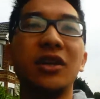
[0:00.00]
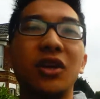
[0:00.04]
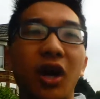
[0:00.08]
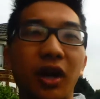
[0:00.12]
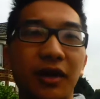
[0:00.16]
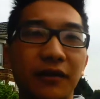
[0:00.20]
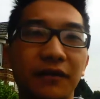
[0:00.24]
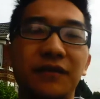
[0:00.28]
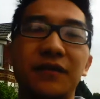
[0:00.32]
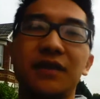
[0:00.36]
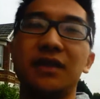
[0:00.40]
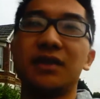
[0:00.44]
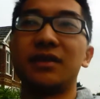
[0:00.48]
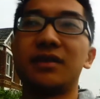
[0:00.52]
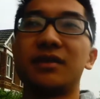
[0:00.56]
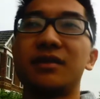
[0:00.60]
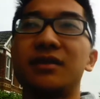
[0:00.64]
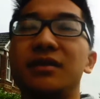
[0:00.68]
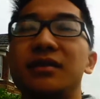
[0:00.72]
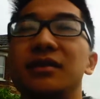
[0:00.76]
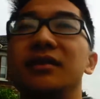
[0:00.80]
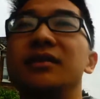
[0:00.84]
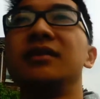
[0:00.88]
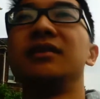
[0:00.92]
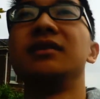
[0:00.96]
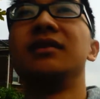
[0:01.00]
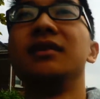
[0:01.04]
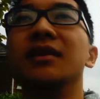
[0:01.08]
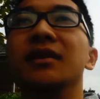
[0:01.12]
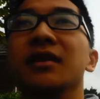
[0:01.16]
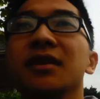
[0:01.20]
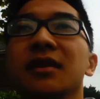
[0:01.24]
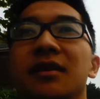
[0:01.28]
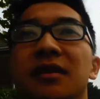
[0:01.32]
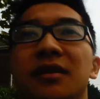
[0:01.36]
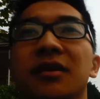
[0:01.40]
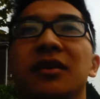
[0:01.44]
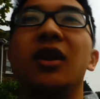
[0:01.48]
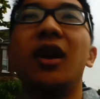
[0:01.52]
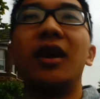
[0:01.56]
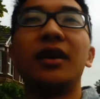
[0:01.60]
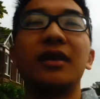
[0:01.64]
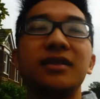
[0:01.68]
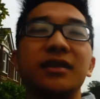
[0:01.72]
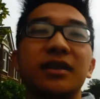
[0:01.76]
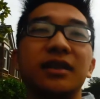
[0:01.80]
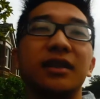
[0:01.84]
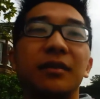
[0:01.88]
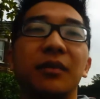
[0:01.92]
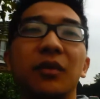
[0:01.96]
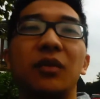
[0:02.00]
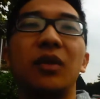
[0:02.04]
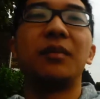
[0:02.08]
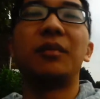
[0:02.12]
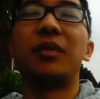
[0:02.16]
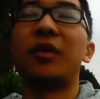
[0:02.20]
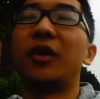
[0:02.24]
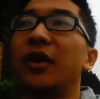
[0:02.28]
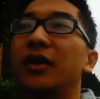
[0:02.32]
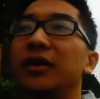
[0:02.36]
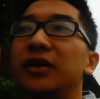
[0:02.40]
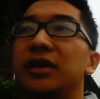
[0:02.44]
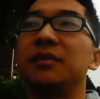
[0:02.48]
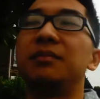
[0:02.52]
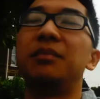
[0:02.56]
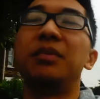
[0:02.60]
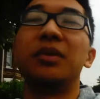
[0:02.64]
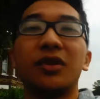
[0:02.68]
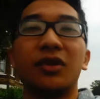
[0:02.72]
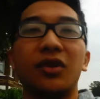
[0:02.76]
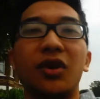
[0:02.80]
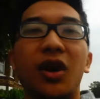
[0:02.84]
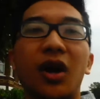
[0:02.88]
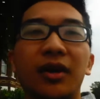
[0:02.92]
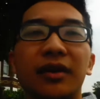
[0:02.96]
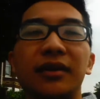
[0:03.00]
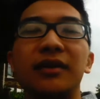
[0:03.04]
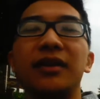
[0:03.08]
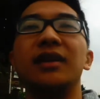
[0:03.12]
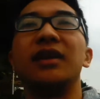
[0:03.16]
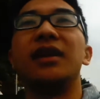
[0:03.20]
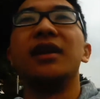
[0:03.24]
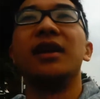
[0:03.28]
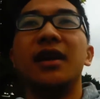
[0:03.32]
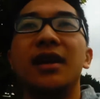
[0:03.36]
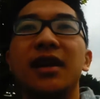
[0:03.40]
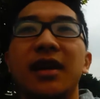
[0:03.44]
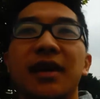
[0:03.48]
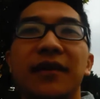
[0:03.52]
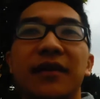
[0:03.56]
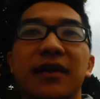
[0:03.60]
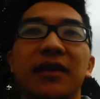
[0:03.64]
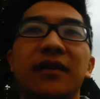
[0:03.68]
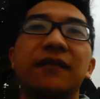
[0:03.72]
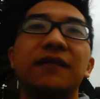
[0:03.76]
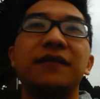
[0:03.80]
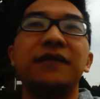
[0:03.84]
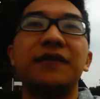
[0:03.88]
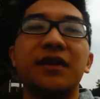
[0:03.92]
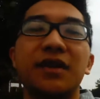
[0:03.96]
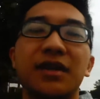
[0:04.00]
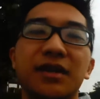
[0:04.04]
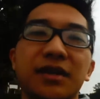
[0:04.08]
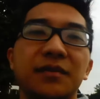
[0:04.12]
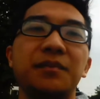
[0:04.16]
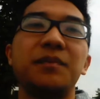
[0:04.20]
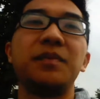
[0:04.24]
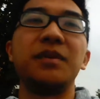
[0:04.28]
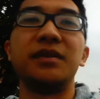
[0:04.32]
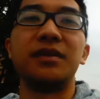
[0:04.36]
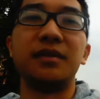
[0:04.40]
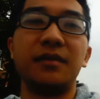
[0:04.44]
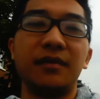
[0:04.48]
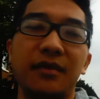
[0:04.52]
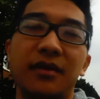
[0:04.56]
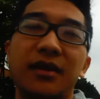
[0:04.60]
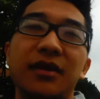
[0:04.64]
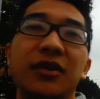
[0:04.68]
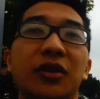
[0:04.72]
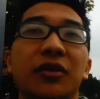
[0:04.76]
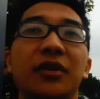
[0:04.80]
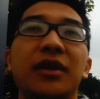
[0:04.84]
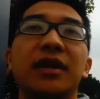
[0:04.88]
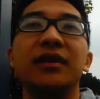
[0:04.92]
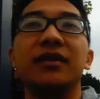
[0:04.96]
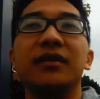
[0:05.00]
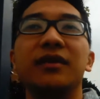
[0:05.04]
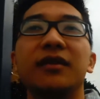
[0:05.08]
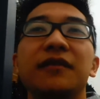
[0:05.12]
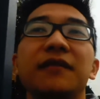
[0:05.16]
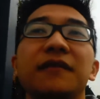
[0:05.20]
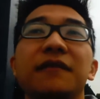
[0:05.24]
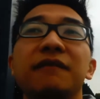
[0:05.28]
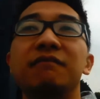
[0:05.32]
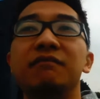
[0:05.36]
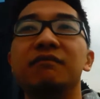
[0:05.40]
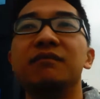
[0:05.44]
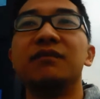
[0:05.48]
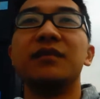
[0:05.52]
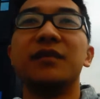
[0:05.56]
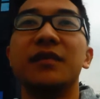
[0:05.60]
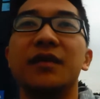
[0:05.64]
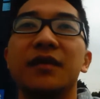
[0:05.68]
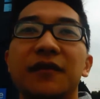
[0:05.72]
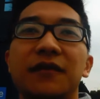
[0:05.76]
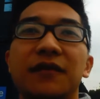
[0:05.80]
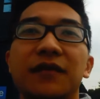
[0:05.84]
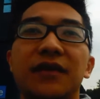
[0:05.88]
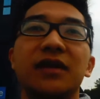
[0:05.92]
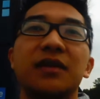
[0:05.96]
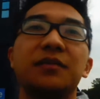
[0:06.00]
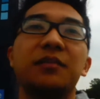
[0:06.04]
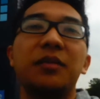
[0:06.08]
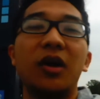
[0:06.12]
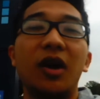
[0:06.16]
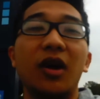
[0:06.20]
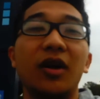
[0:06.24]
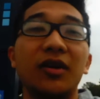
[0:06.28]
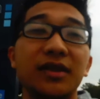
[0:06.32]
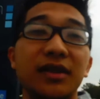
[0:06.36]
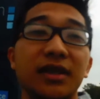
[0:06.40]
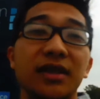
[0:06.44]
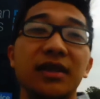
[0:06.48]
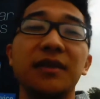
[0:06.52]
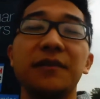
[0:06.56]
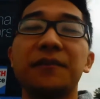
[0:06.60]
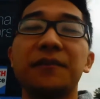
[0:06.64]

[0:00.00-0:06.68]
God first. God is the number one priority. Put God in first, you know, in first priority